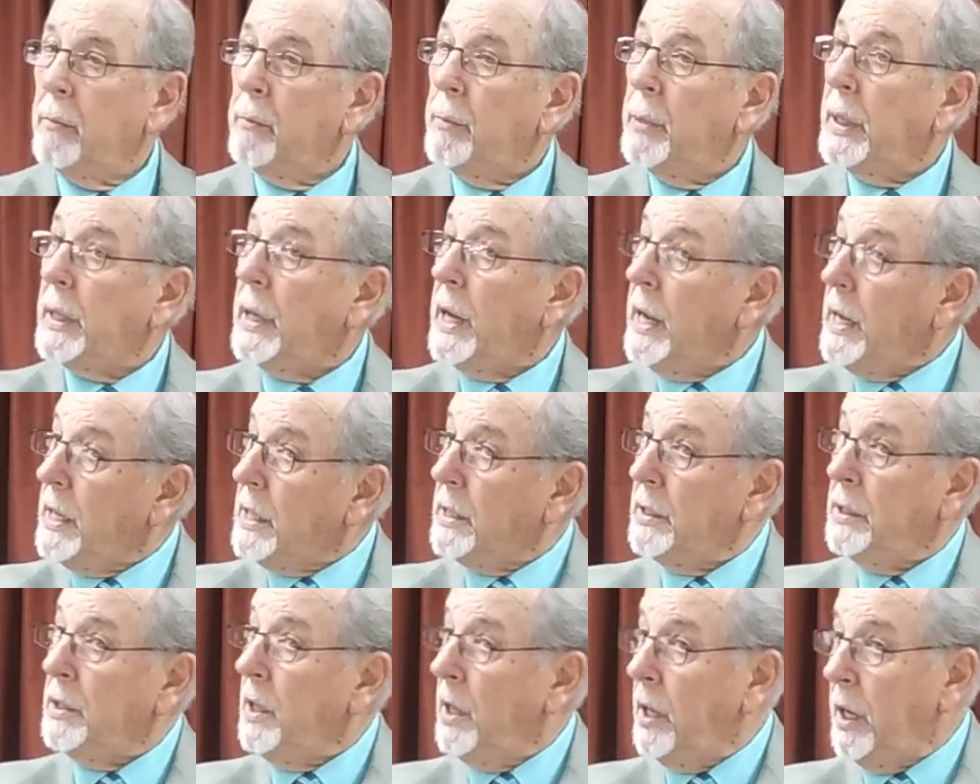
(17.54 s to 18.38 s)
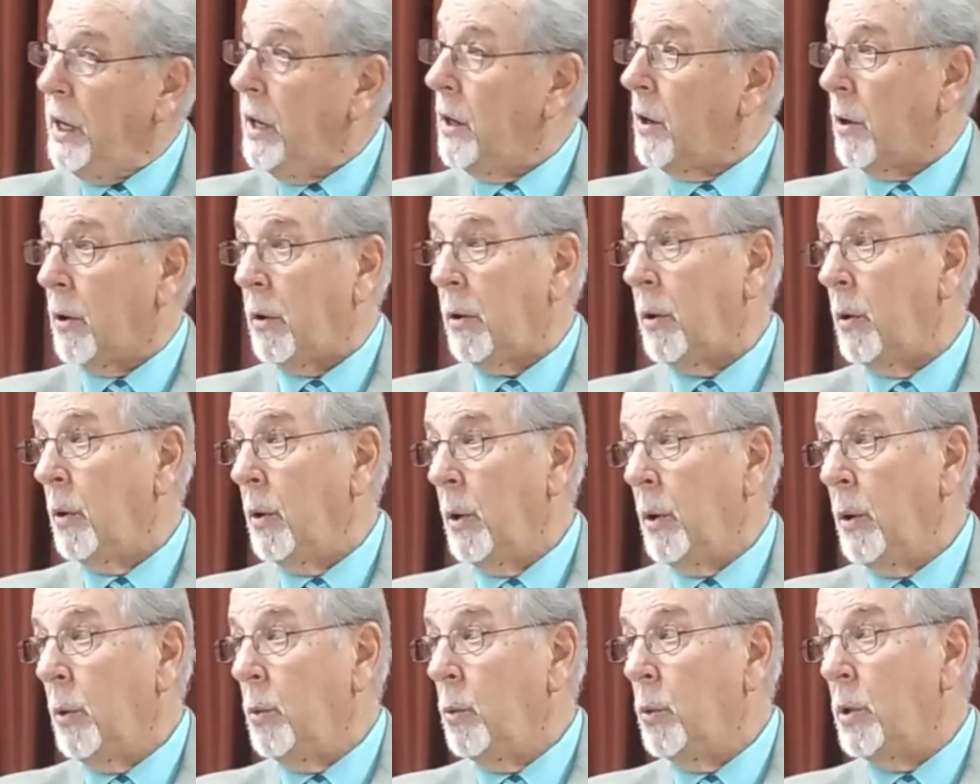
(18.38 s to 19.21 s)
But he can hear
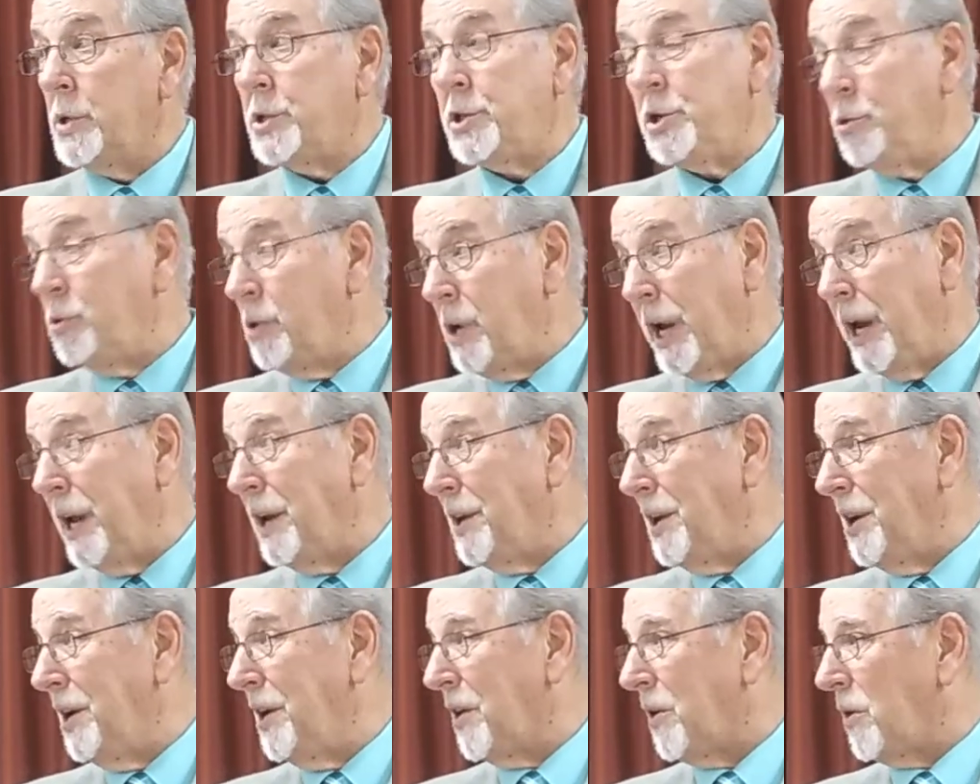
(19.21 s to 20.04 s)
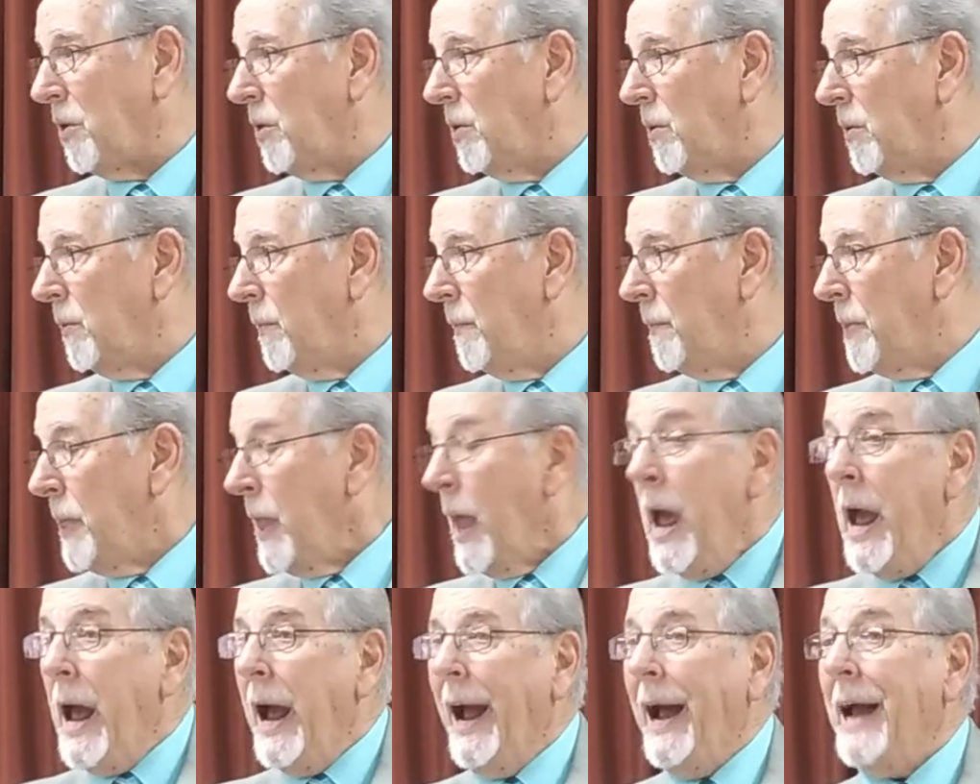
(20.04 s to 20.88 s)
what you can't hear.
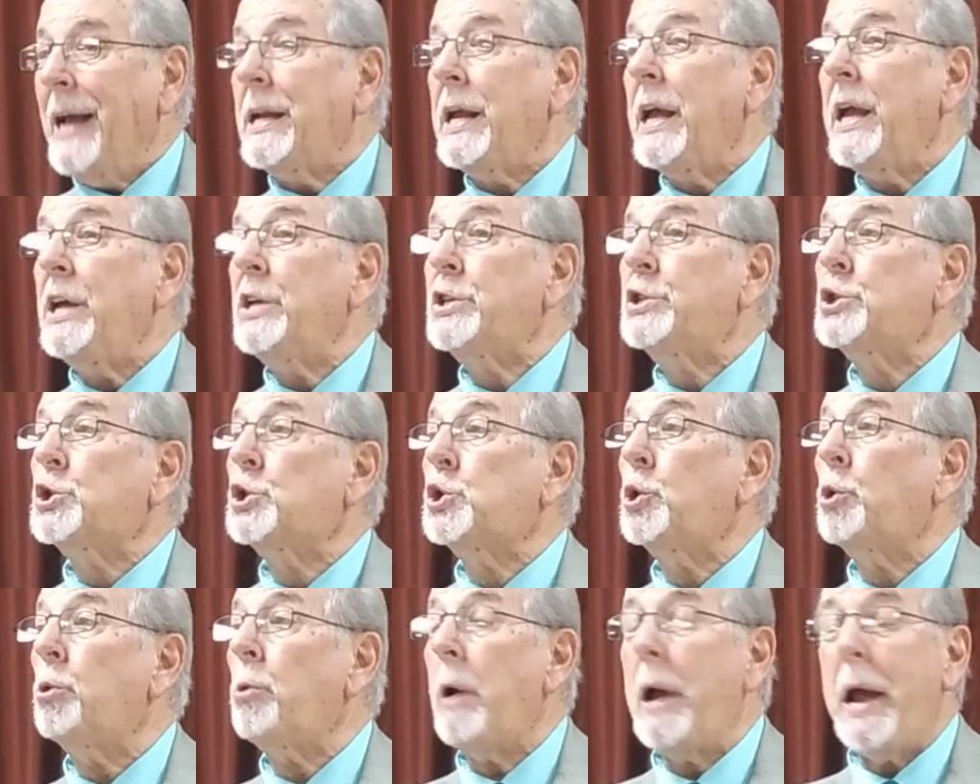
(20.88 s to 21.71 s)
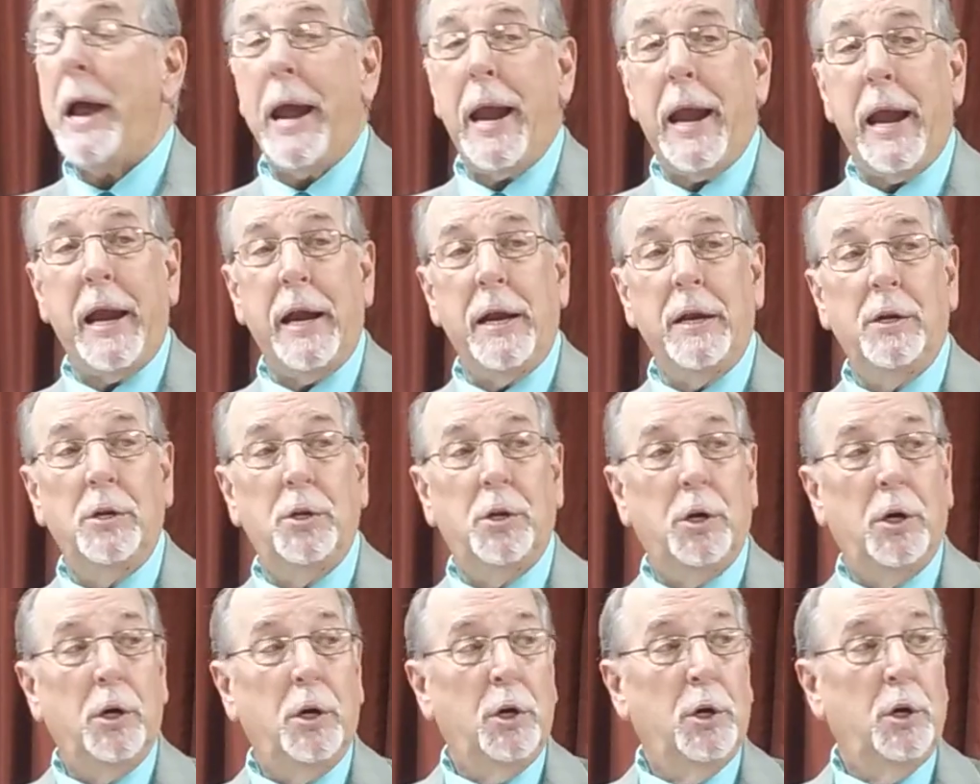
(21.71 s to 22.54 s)
And he's trained
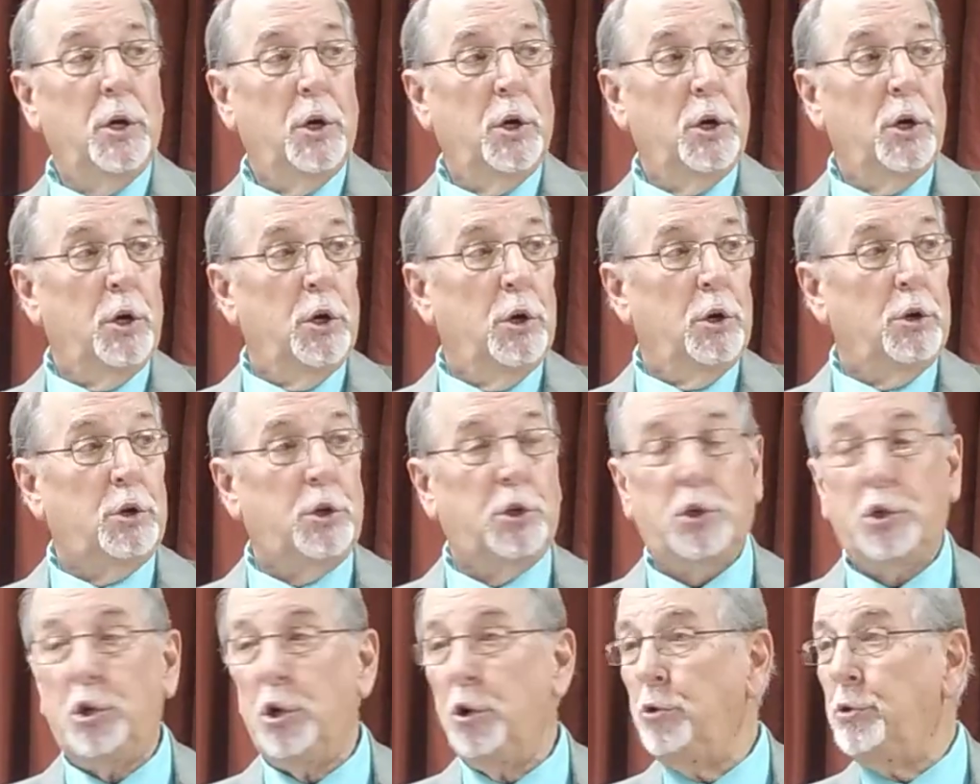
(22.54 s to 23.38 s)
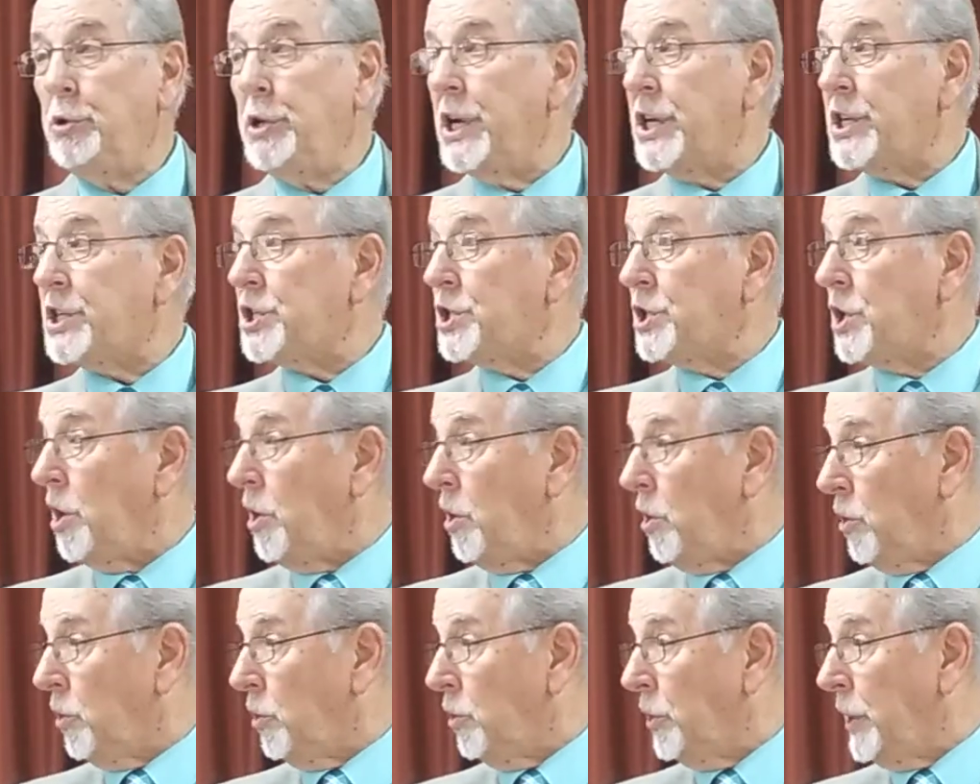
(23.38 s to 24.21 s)
to
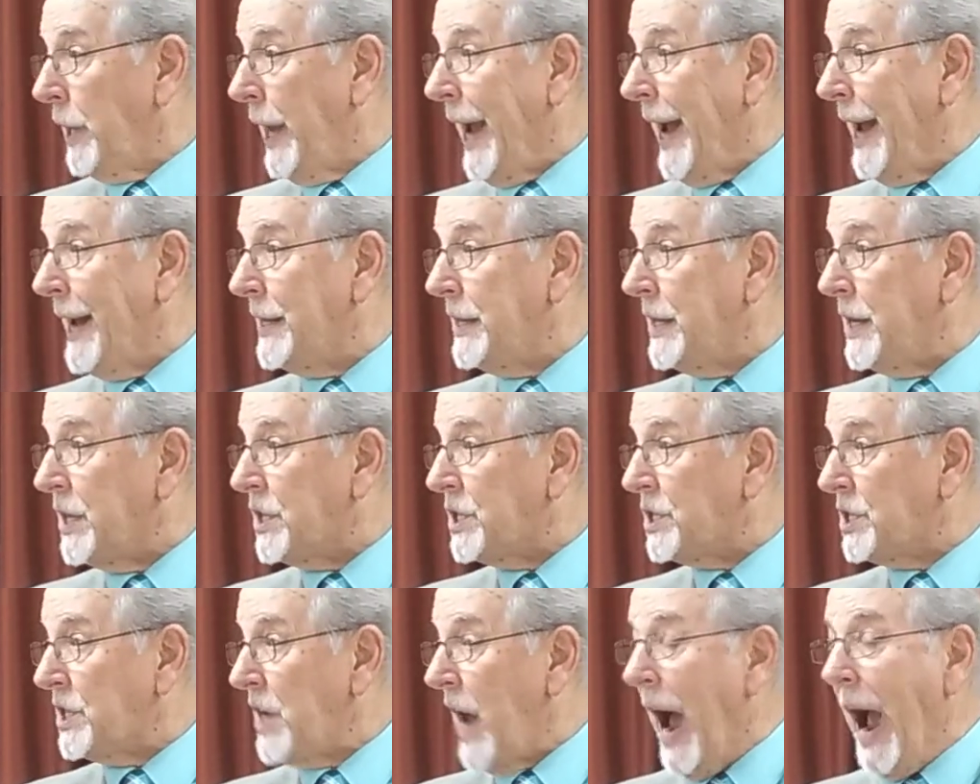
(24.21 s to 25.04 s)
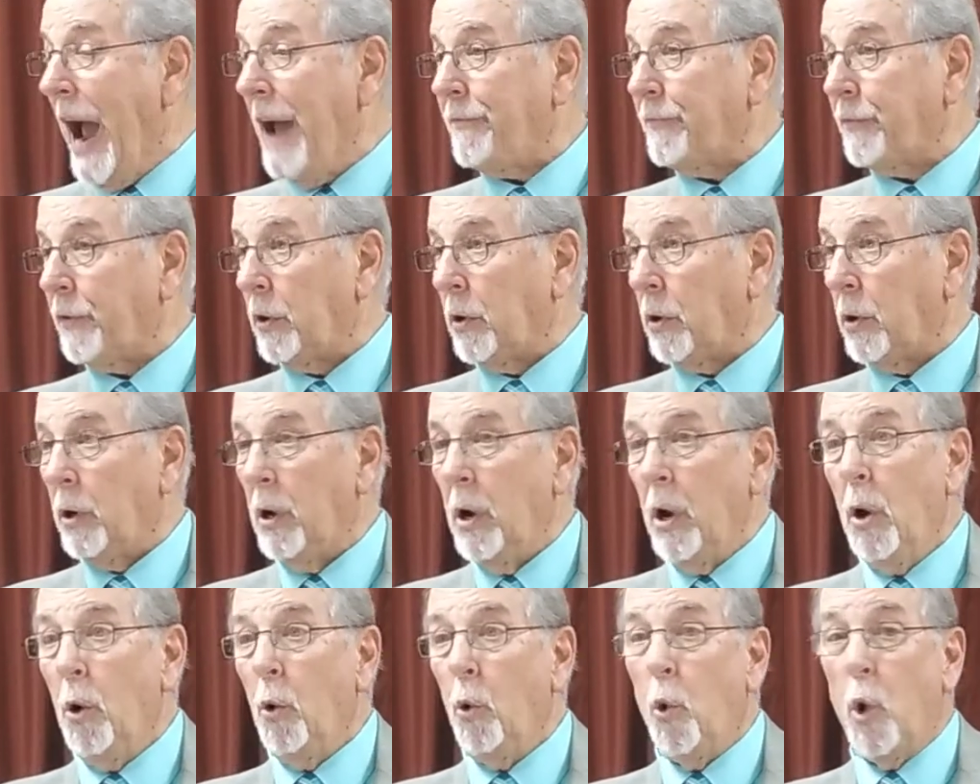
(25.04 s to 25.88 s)
discern and decipher
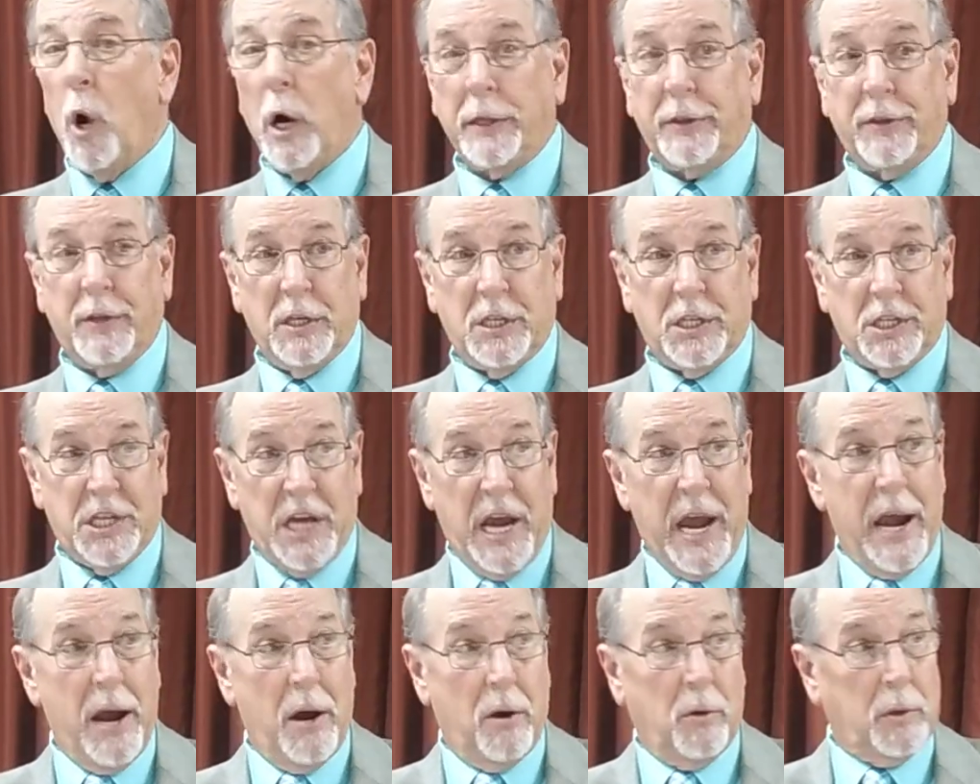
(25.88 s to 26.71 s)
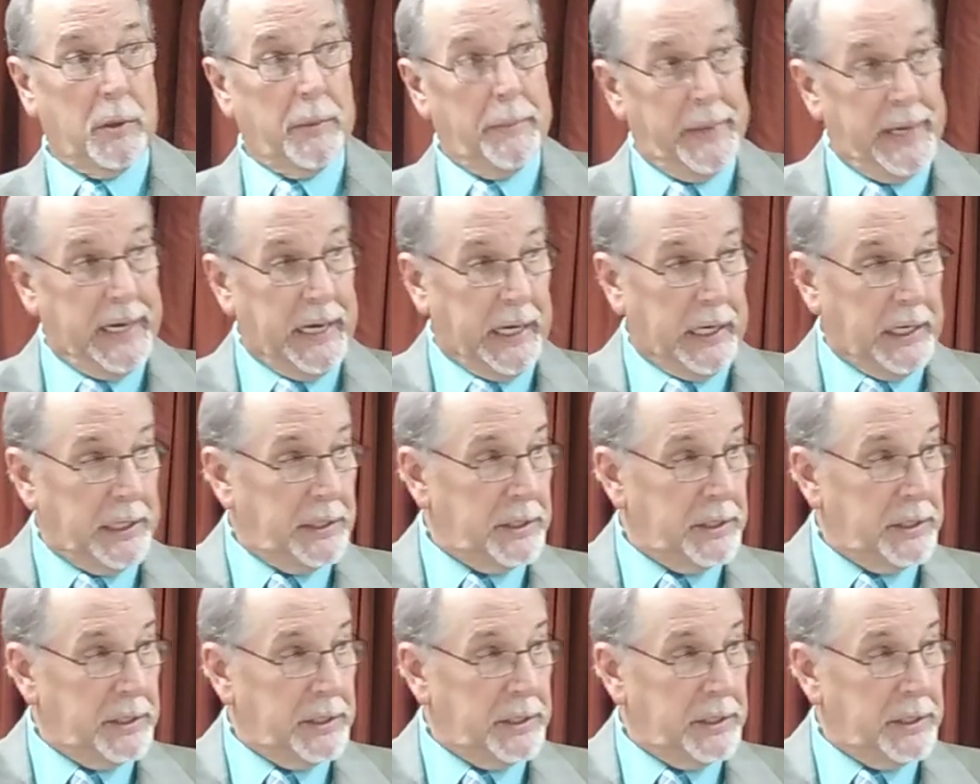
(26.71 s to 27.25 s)
what the sound means.